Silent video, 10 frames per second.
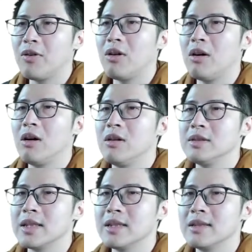on
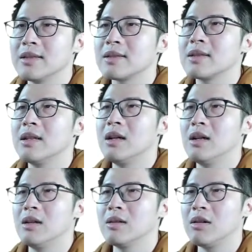this
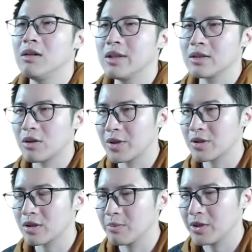
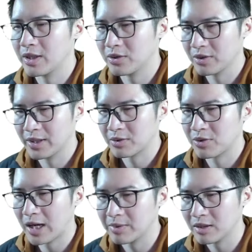original computation described.